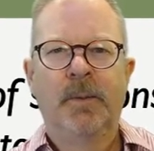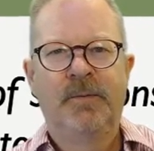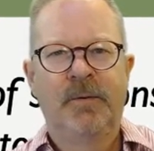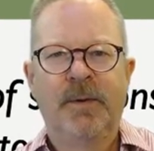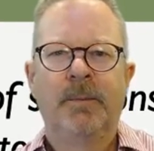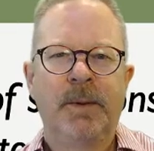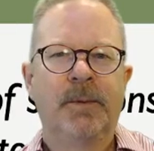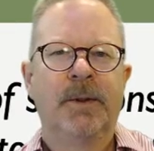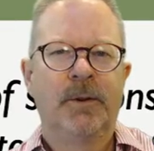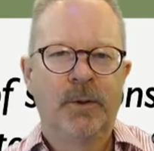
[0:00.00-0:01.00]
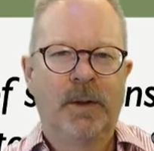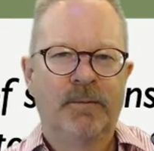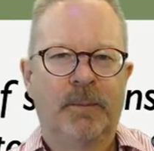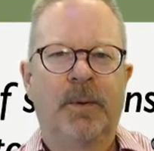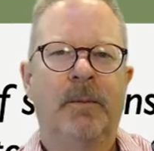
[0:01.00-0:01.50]
But if you found people that do
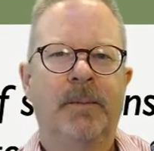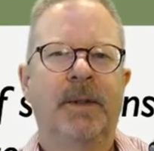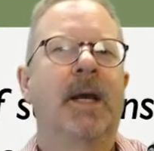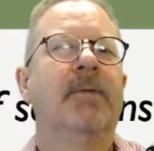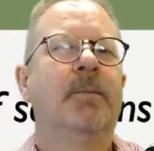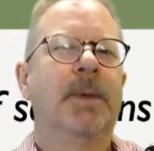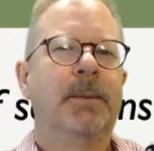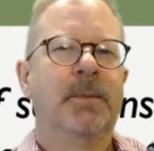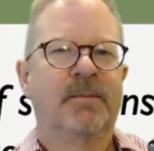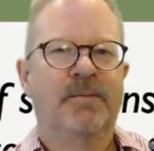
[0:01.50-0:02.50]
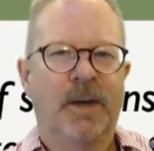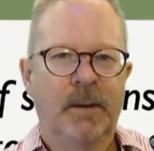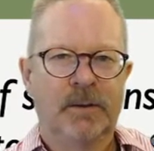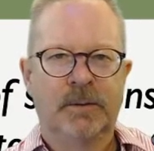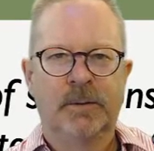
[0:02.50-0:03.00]
have the problem and they haven't been able to
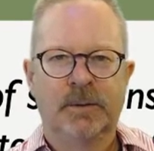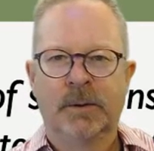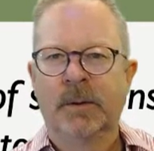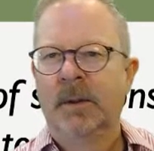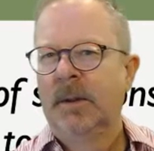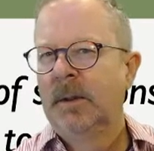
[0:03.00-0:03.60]
find a solution,